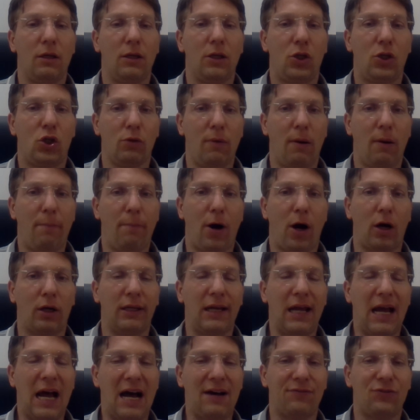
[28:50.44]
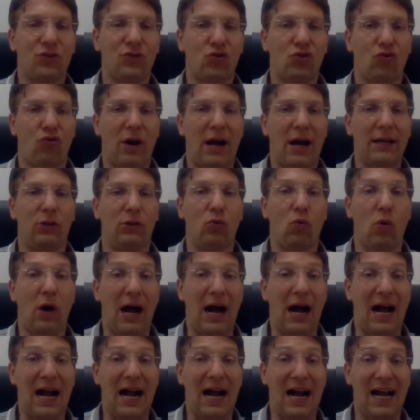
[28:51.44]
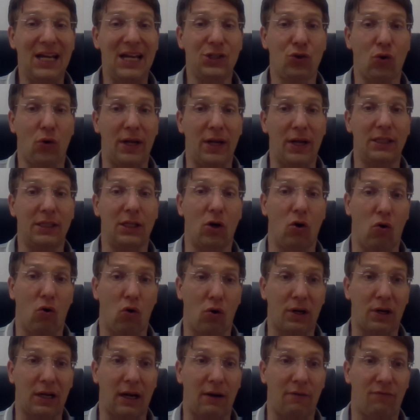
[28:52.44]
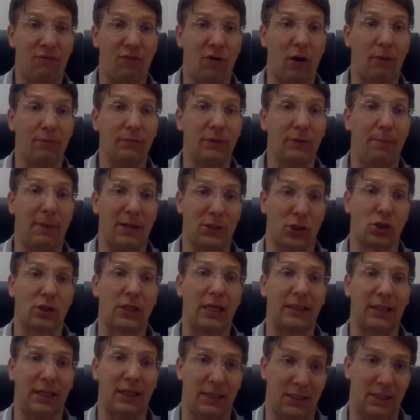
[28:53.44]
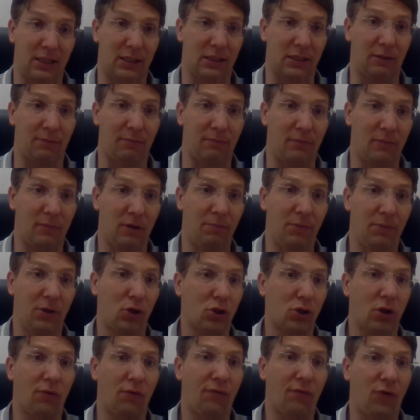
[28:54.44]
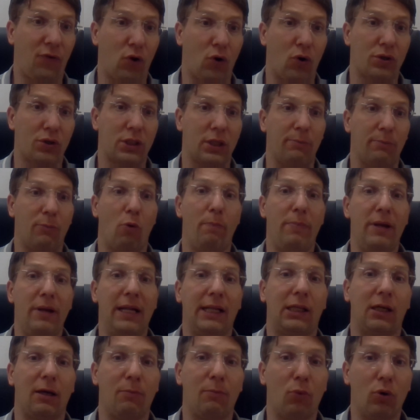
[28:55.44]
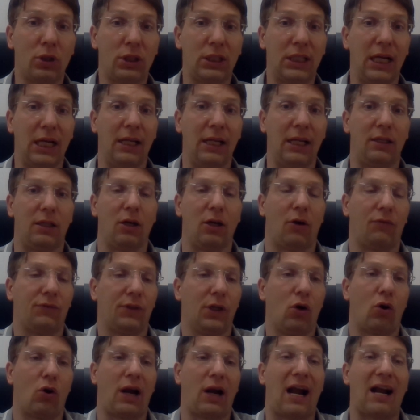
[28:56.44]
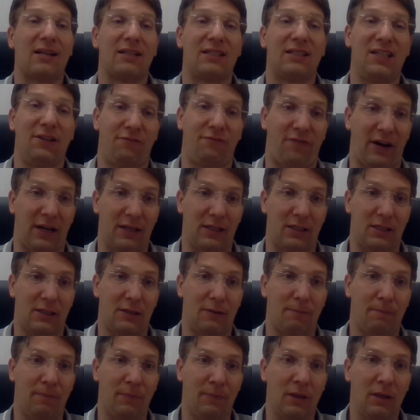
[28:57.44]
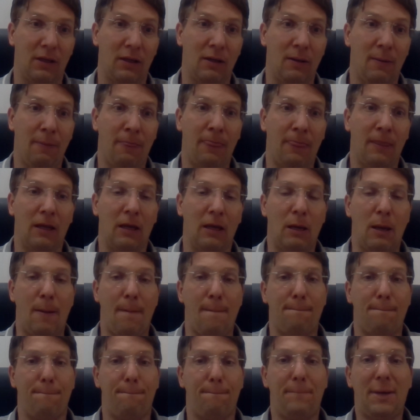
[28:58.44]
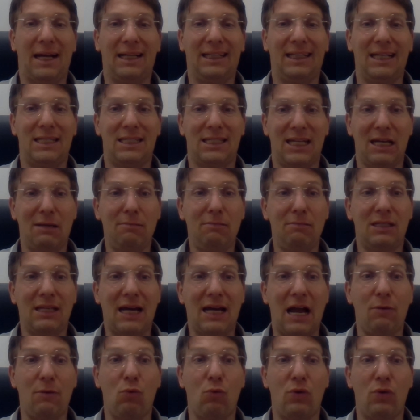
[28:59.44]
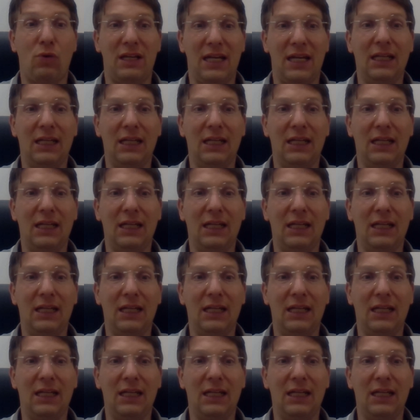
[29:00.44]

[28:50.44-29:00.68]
human body have tried to isolate the organ from the musculoskeletal system because, of course, the mobility and motility of the organ are different. But at the same time, we